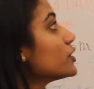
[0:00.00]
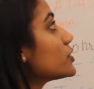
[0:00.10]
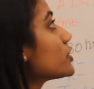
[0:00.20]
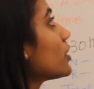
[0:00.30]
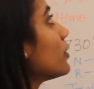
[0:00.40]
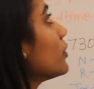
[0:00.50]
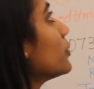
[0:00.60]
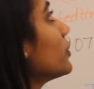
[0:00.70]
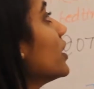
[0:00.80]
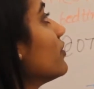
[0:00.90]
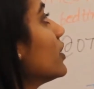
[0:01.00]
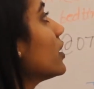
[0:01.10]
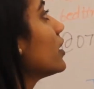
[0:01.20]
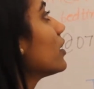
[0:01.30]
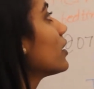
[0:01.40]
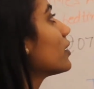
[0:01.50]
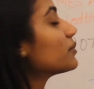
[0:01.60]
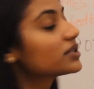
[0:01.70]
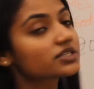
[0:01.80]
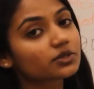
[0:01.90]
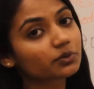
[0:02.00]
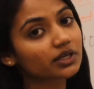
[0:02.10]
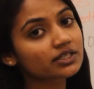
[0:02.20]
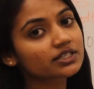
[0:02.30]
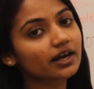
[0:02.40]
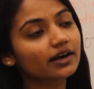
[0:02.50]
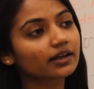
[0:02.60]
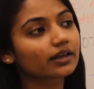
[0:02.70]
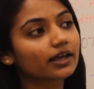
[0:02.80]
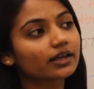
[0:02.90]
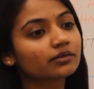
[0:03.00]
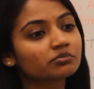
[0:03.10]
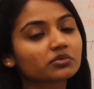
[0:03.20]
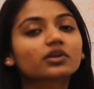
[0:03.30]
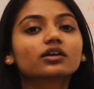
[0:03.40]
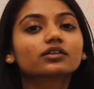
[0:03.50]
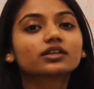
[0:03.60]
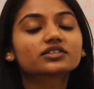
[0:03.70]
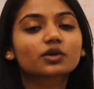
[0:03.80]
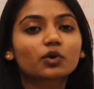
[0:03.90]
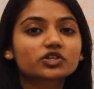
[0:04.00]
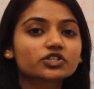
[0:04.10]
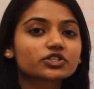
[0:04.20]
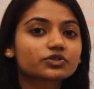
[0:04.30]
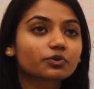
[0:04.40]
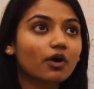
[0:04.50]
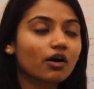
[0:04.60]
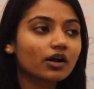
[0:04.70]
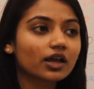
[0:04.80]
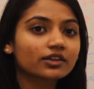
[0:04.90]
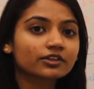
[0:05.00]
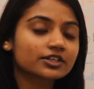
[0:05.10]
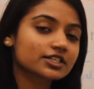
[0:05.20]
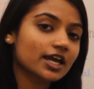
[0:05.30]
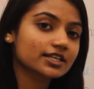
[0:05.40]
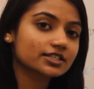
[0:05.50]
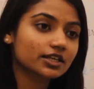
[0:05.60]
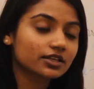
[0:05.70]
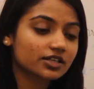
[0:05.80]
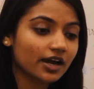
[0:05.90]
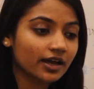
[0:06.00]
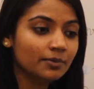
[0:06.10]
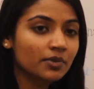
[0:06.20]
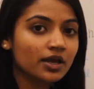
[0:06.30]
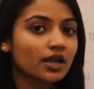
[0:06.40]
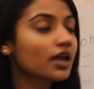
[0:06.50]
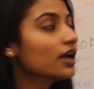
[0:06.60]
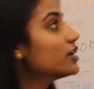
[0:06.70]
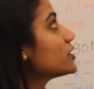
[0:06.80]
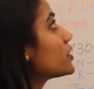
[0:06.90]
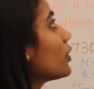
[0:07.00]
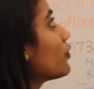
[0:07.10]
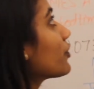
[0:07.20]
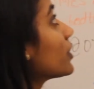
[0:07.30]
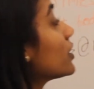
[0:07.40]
So even the students are getting these questions wrong in their testing time. So